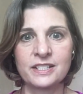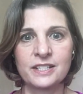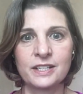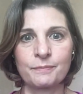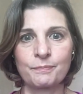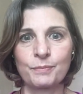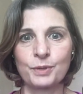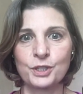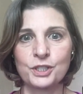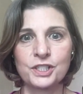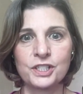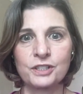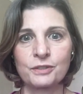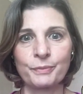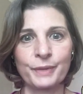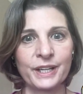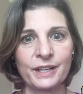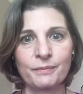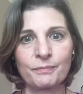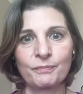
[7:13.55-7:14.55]
to pursue
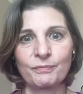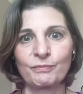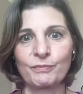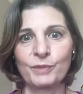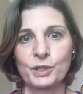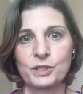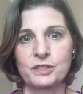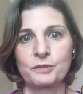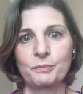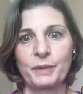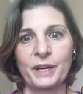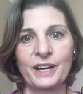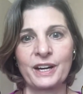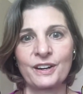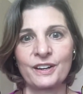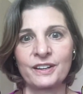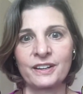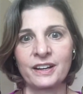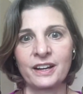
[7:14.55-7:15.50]
me and pursue my heart,